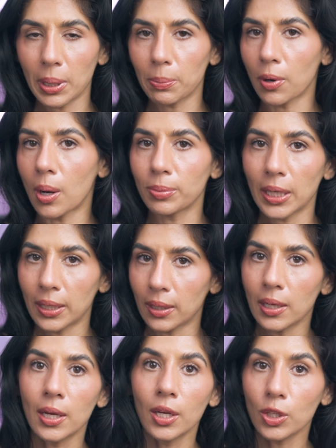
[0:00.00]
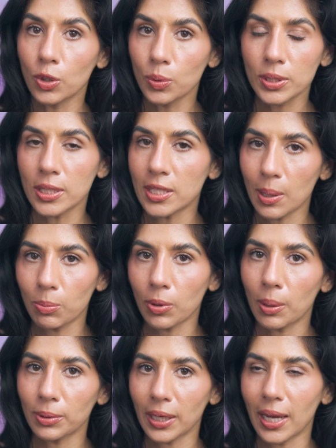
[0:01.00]
my prompt and use the same
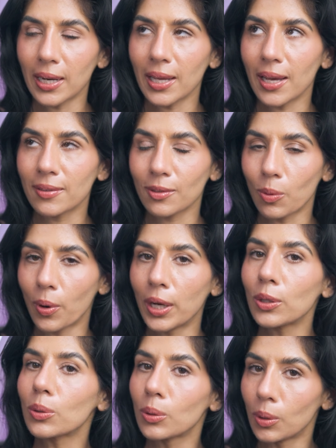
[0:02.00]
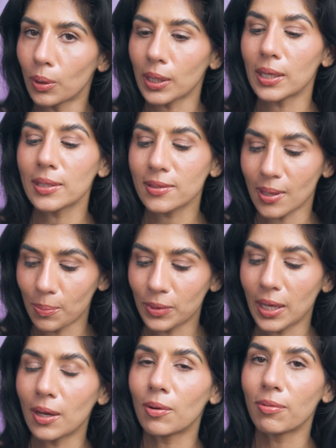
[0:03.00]
prompt again, it's going to look
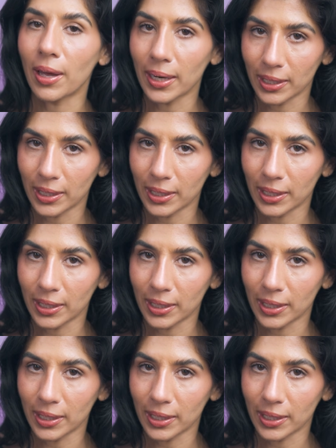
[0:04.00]
something very